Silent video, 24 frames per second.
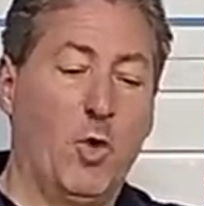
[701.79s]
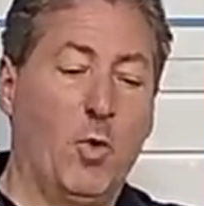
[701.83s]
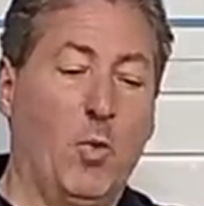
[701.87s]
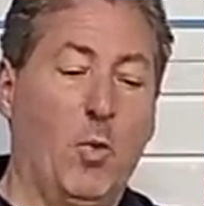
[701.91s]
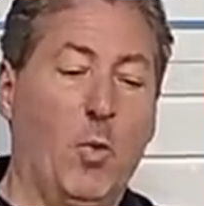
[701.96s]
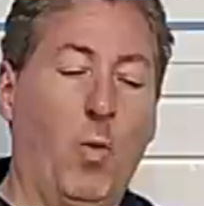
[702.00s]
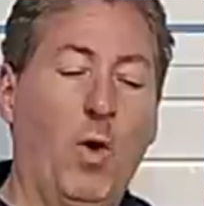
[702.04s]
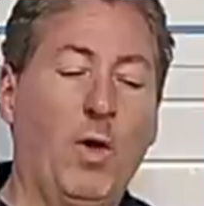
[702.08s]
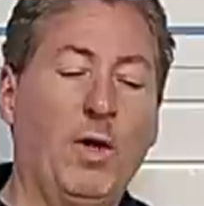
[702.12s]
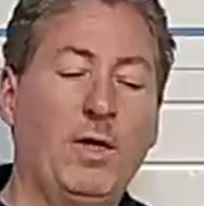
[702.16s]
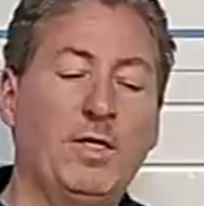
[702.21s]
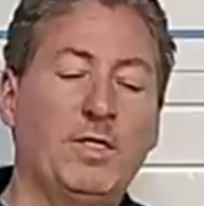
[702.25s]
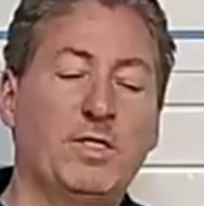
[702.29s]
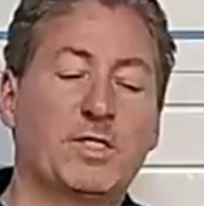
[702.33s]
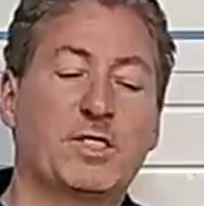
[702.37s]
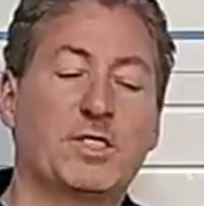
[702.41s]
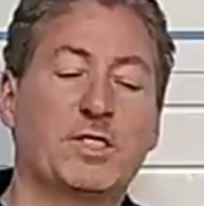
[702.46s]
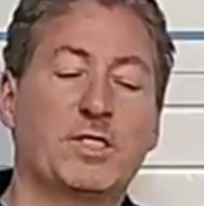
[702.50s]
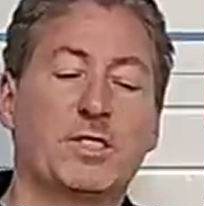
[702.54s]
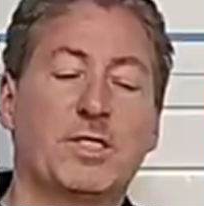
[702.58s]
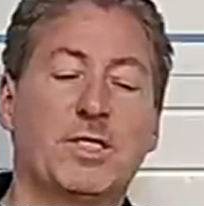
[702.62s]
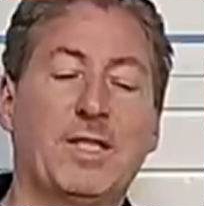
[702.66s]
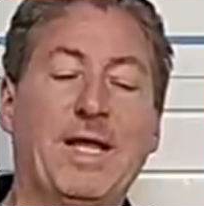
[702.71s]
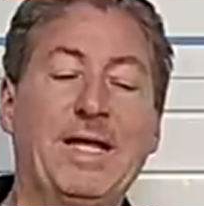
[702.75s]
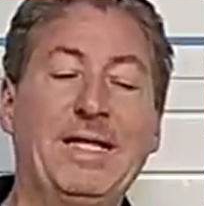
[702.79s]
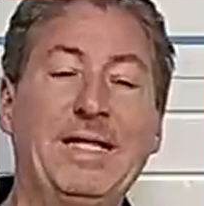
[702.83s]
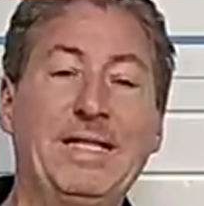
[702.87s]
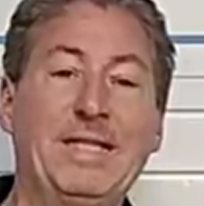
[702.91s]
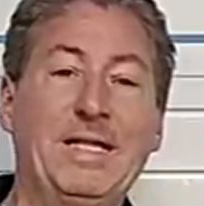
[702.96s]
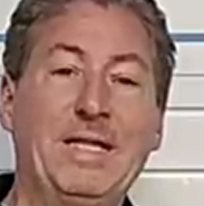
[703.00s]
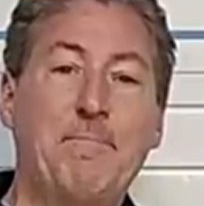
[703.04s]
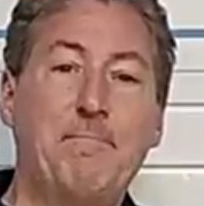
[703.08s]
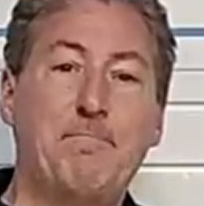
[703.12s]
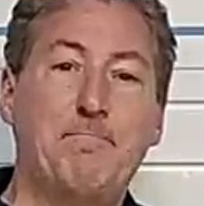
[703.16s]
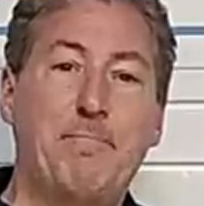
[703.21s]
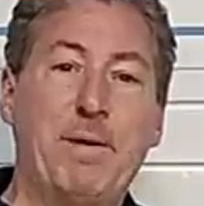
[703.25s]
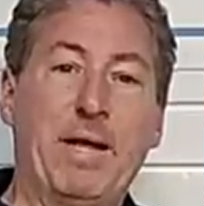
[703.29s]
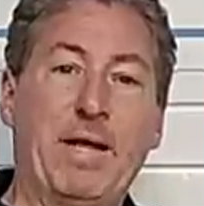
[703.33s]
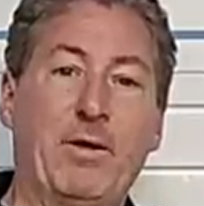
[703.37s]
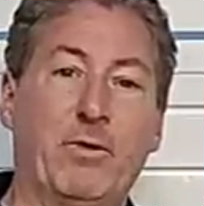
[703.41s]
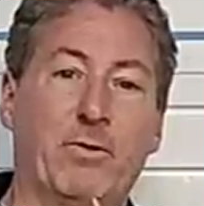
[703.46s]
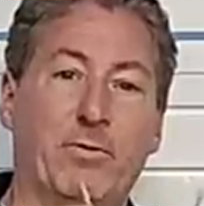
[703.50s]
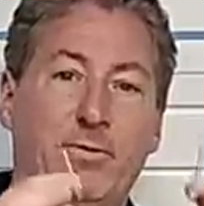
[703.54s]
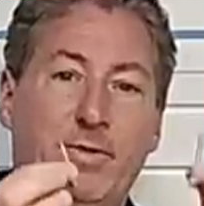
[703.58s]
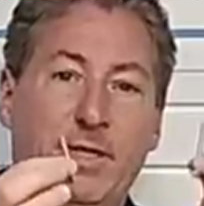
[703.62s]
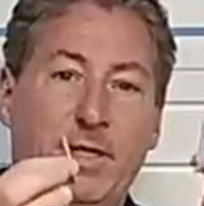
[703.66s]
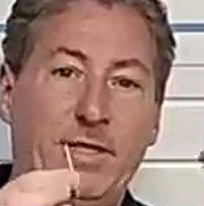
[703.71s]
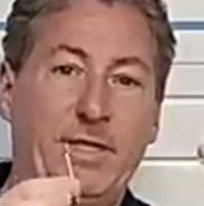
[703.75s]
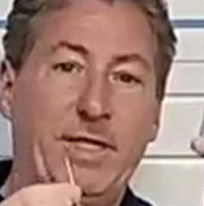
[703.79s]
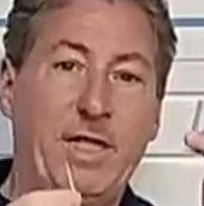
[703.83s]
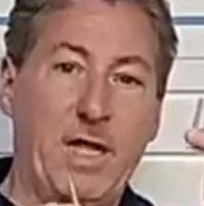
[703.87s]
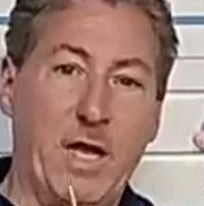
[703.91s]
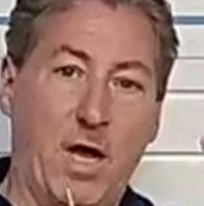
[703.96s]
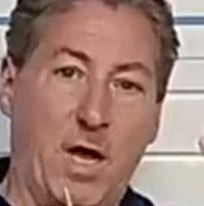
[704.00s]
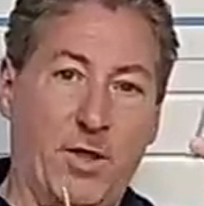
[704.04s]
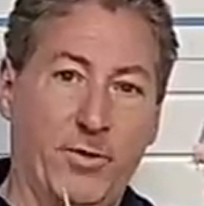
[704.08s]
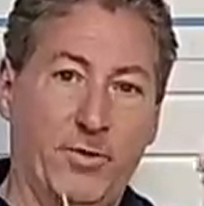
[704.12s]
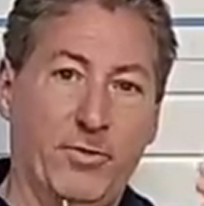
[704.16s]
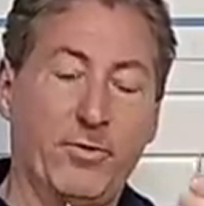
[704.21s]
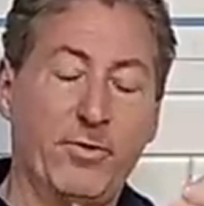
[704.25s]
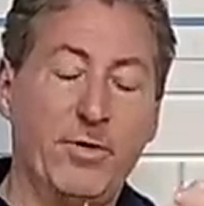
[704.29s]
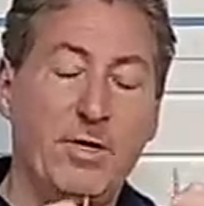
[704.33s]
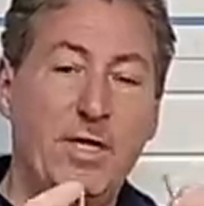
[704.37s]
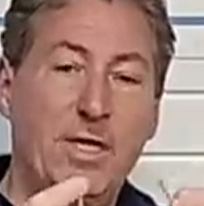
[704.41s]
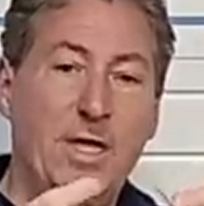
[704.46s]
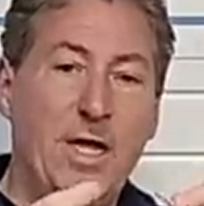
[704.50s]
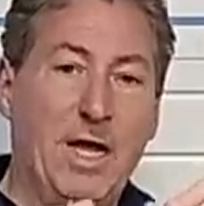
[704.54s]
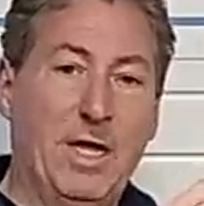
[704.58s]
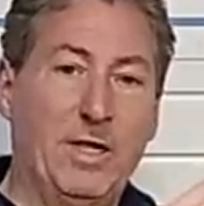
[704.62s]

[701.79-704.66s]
One is slightly bigger than the other,